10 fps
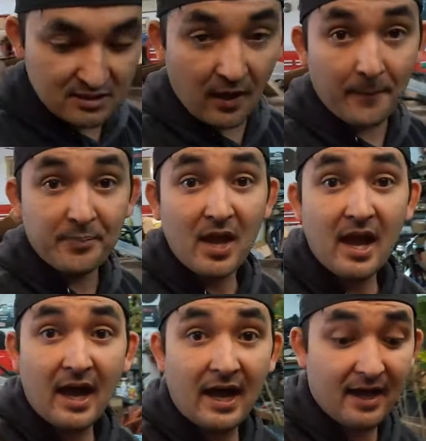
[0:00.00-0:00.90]
So,
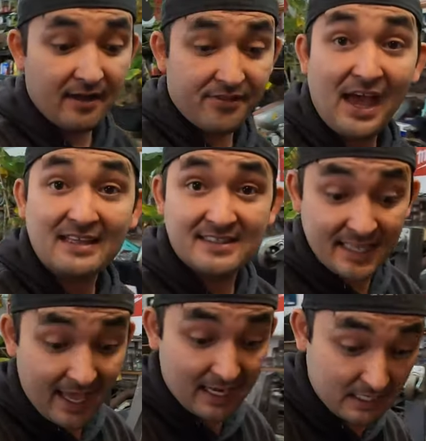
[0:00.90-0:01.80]
uh, that
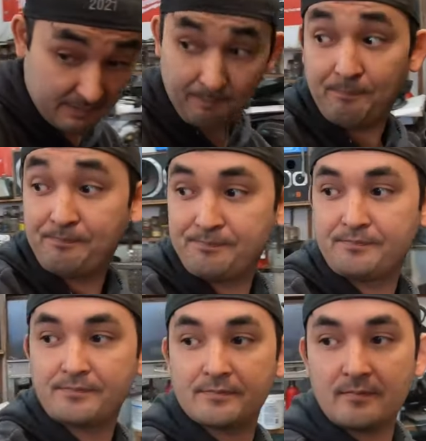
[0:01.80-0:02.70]
said,
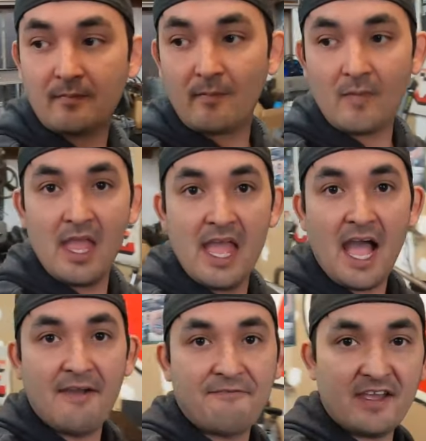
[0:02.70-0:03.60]

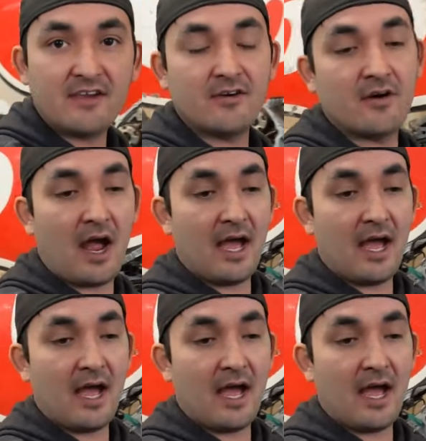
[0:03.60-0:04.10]
I figure